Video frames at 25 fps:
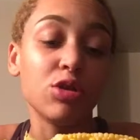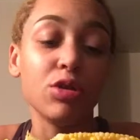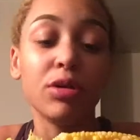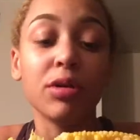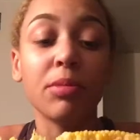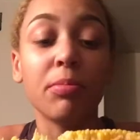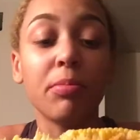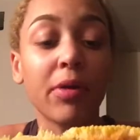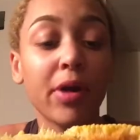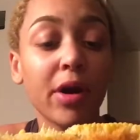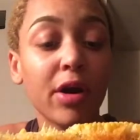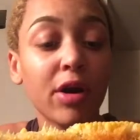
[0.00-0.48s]
do
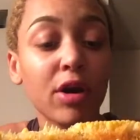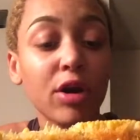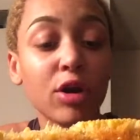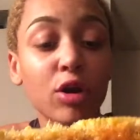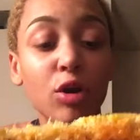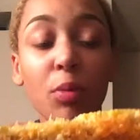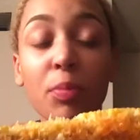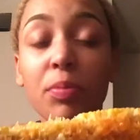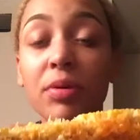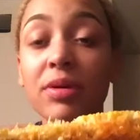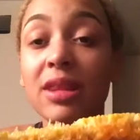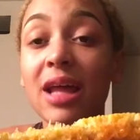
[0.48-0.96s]
the butter.
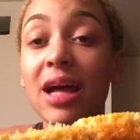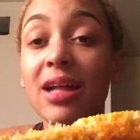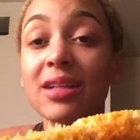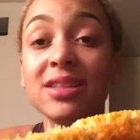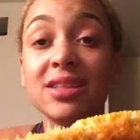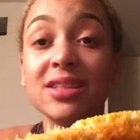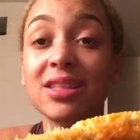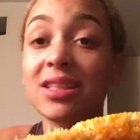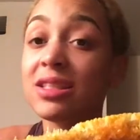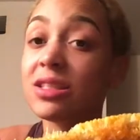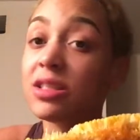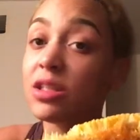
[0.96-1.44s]
You'll put that
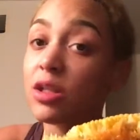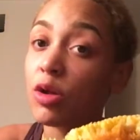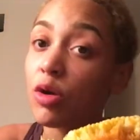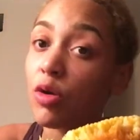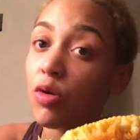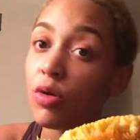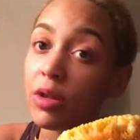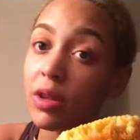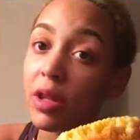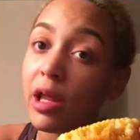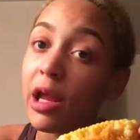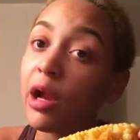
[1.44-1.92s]
seasoning
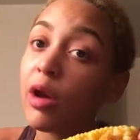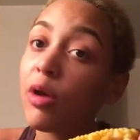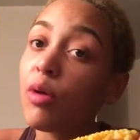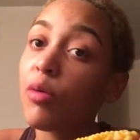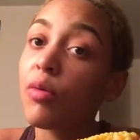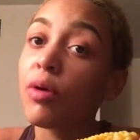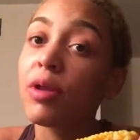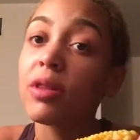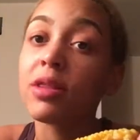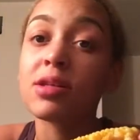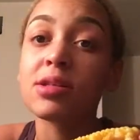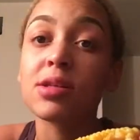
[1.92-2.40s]
on there
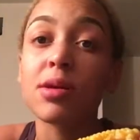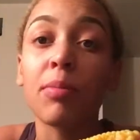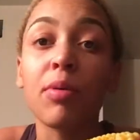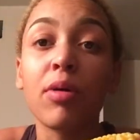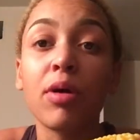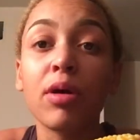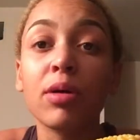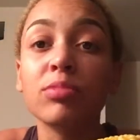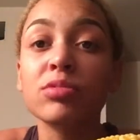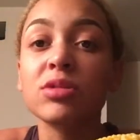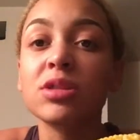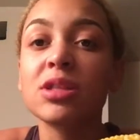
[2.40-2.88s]
with some
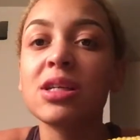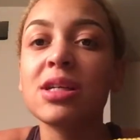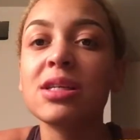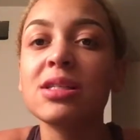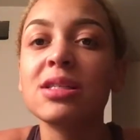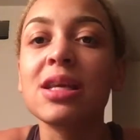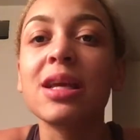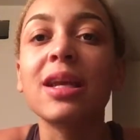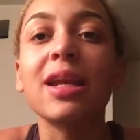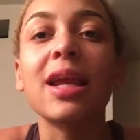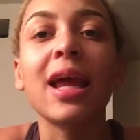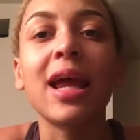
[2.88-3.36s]
Parm
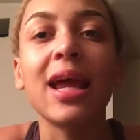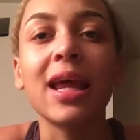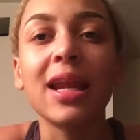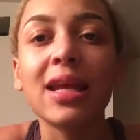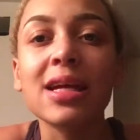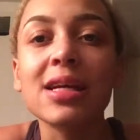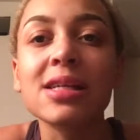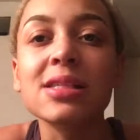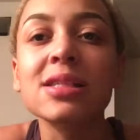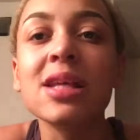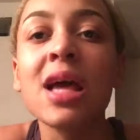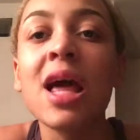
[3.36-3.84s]
cheese, and it
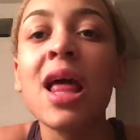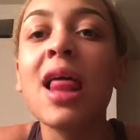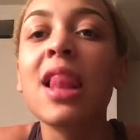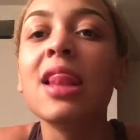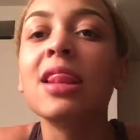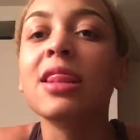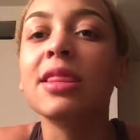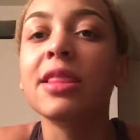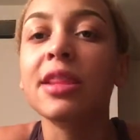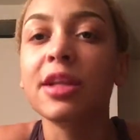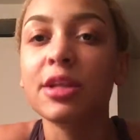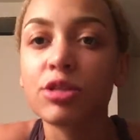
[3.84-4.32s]
is
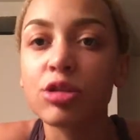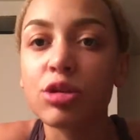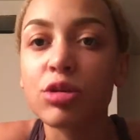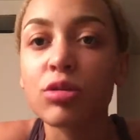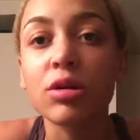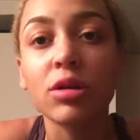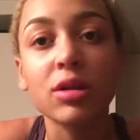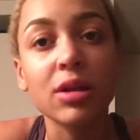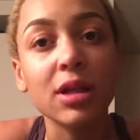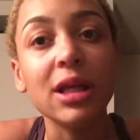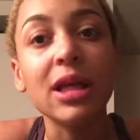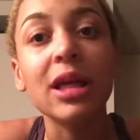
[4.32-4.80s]

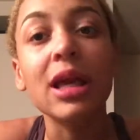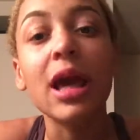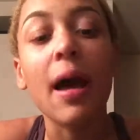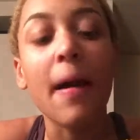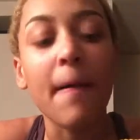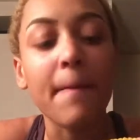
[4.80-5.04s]
literally